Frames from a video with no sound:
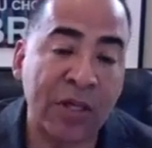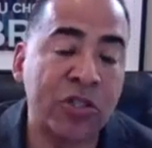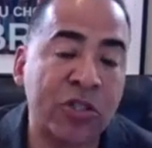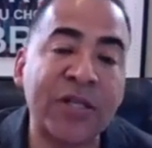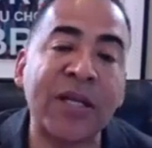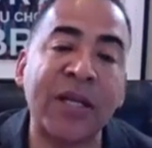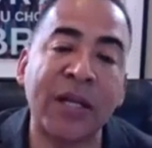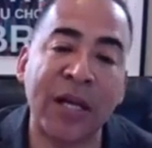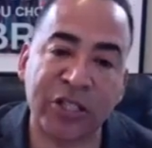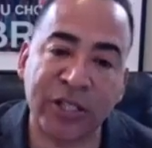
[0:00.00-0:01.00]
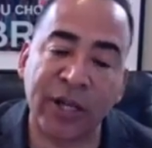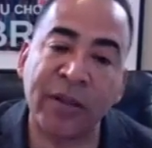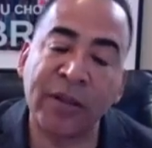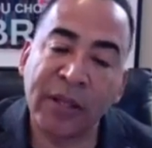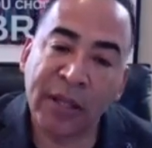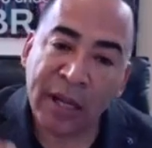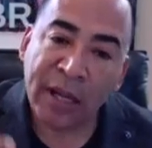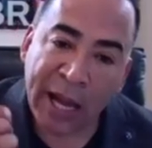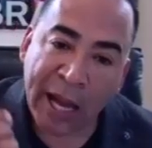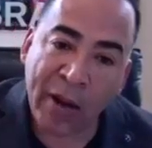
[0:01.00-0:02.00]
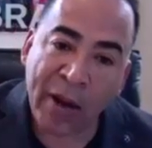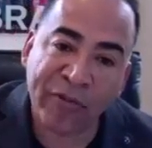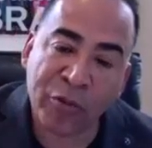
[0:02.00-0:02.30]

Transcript: just in a nutshell, how have